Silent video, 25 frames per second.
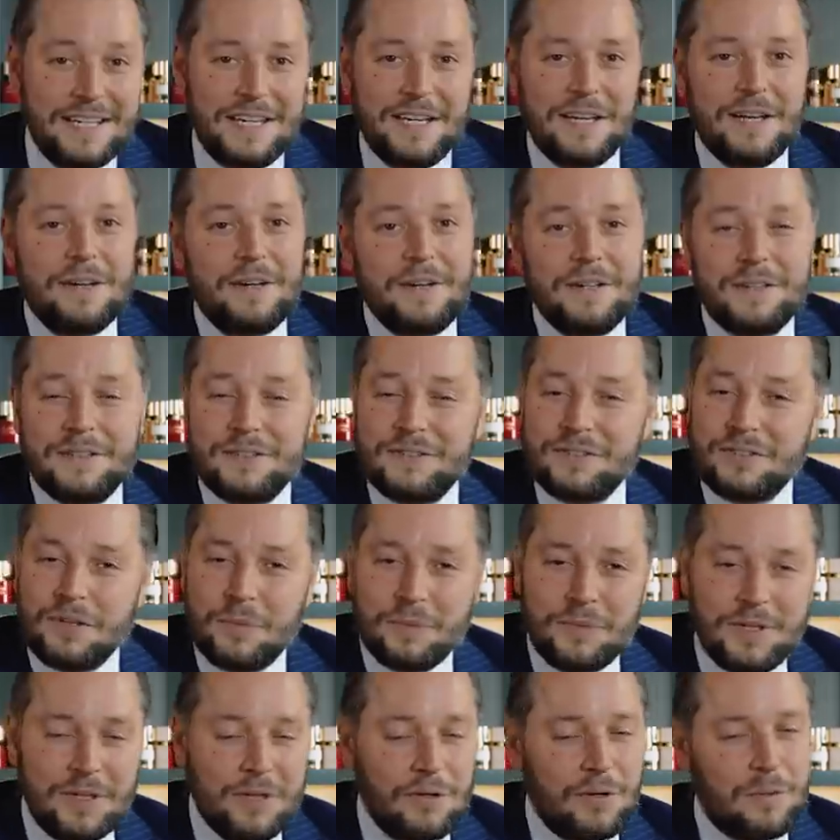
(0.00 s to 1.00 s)
Here is
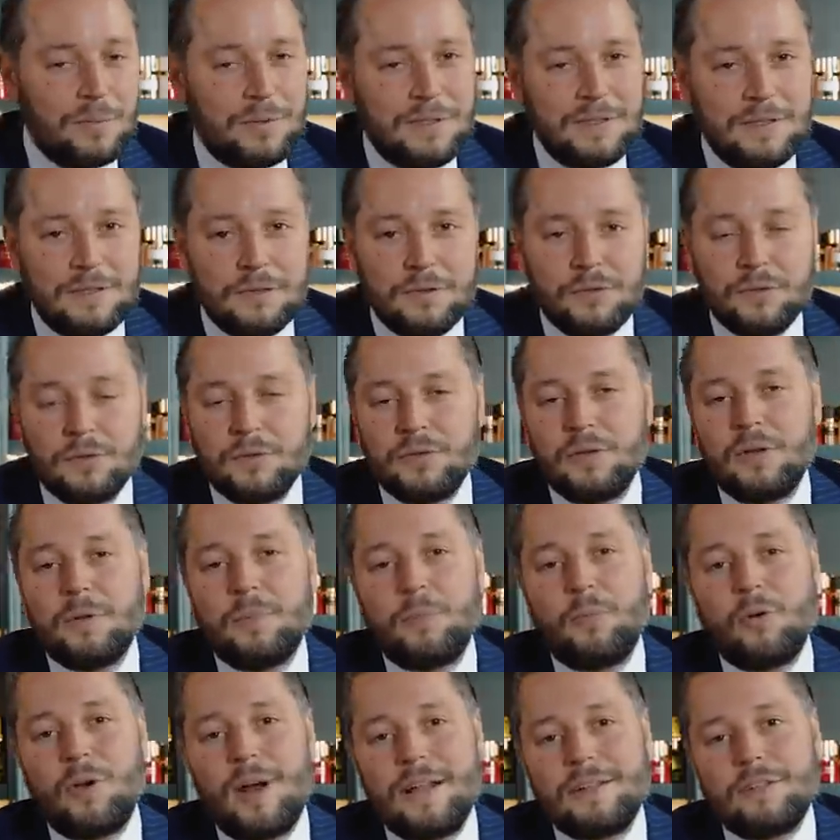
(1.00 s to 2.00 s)
something completely new. The
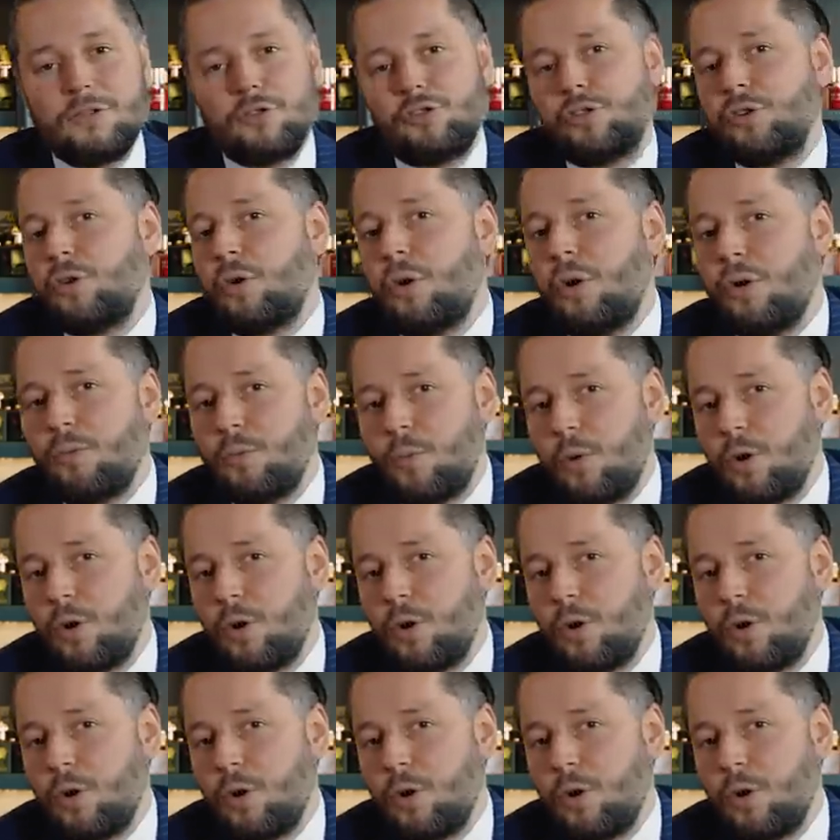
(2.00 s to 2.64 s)
Bugatti Chiron